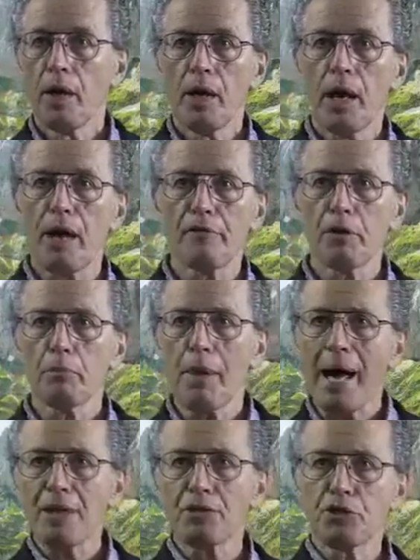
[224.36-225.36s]
having
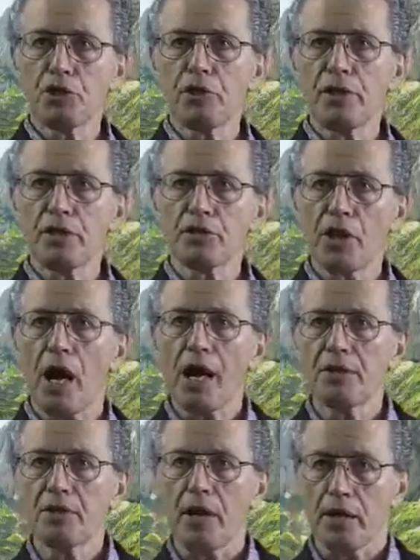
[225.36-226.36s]
mastered its
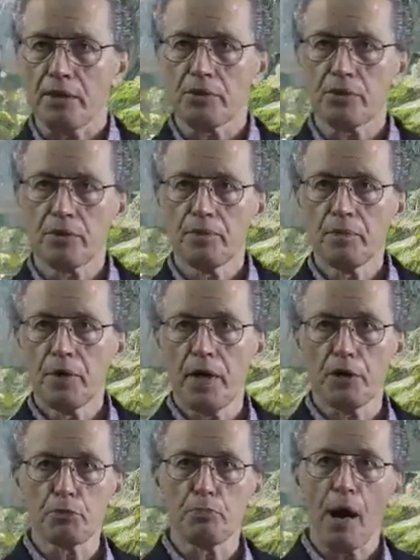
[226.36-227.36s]
contents,
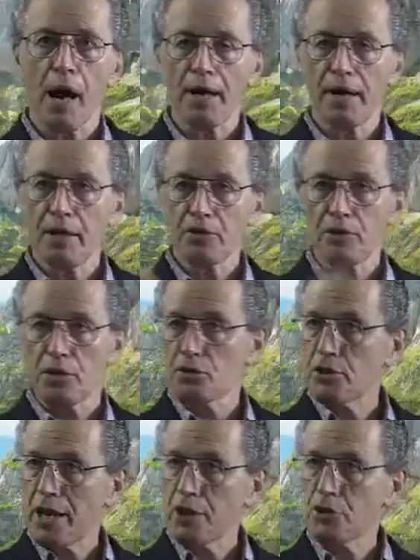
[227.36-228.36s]
its body and
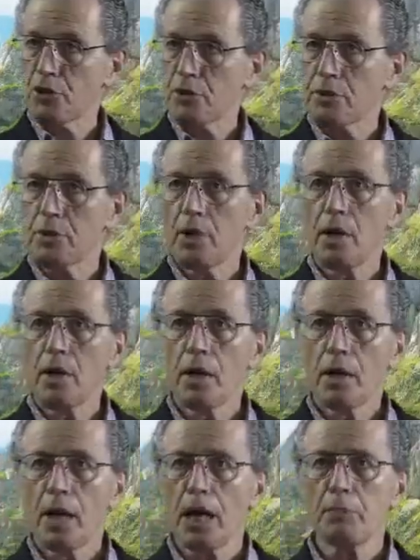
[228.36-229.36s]
sensations,
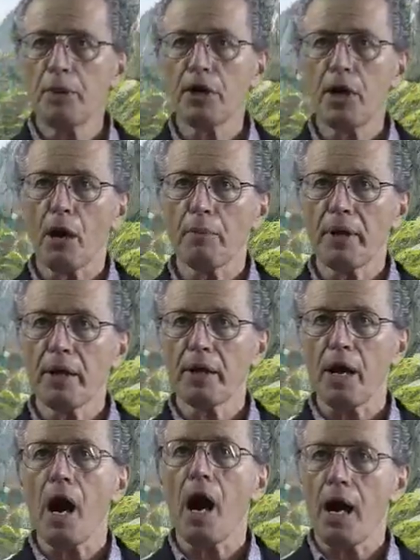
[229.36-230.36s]
and becoming an
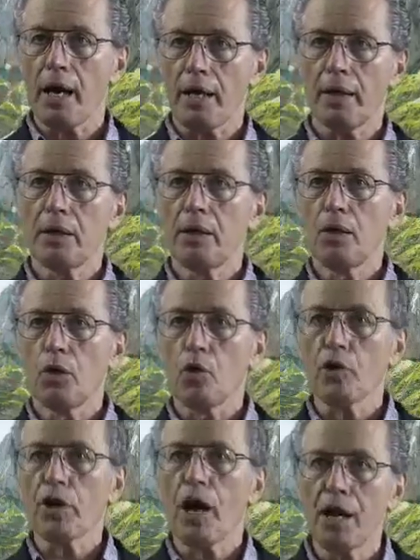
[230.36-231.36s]
I,
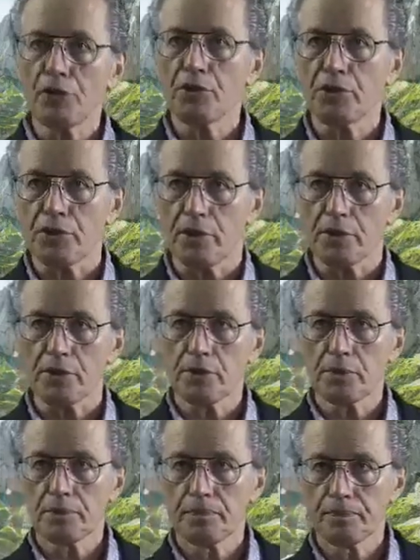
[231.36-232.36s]
or consciousness,
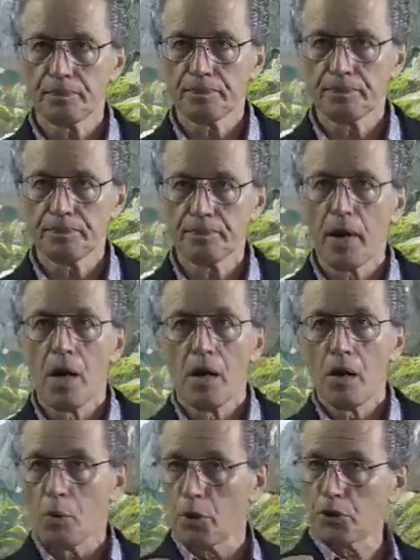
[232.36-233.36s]

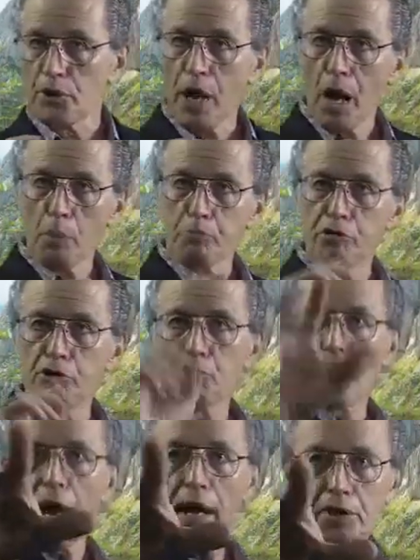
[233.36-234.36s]
which now
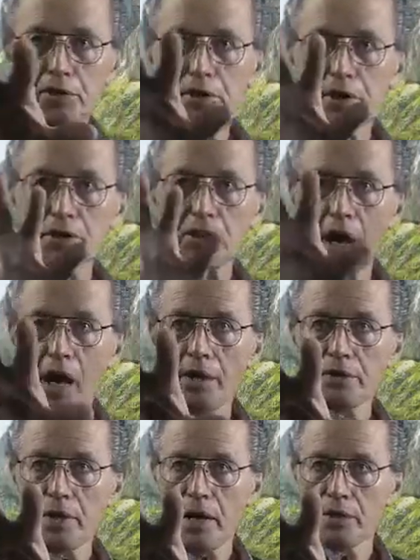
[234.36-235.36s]
projects its
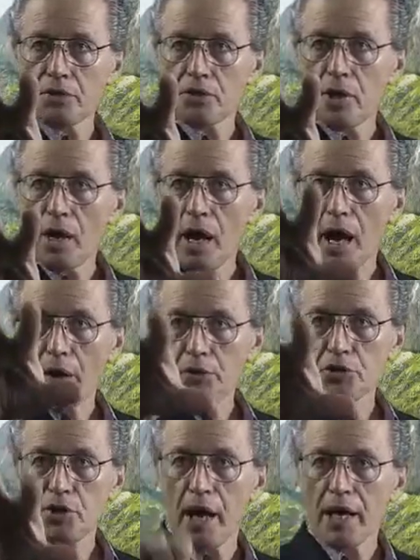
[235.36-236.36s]
contents
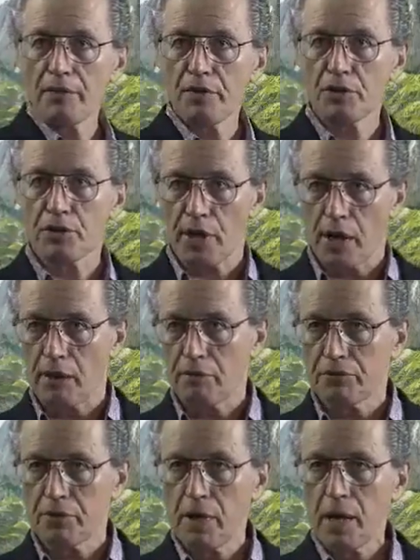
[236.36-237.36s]
outside of itself
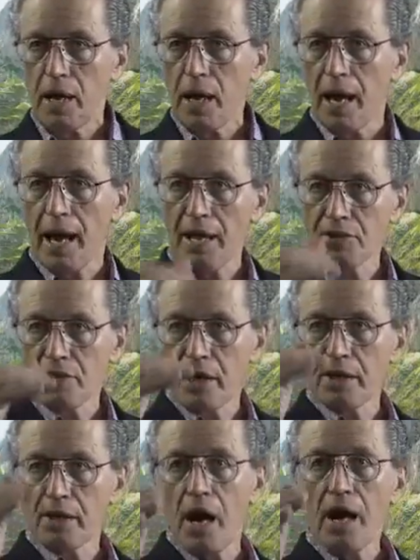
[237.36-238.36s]
as
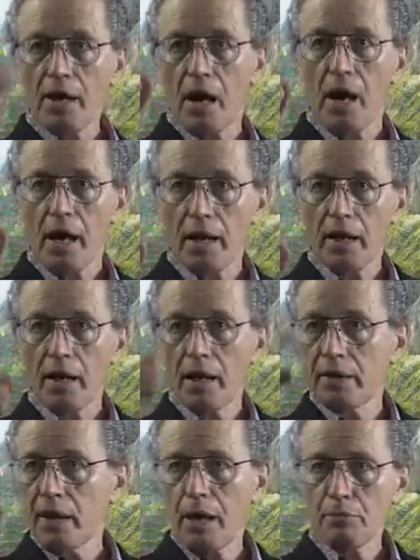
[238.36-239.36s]
a not I
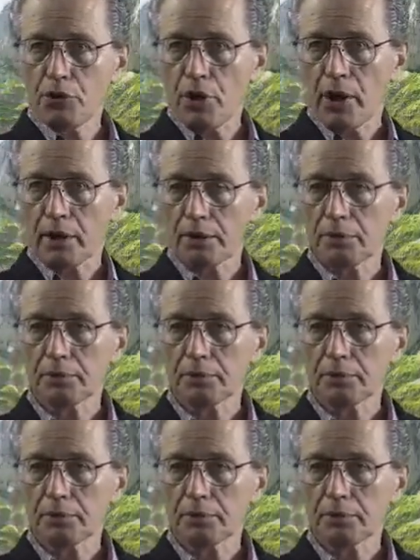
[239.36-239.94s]
and object.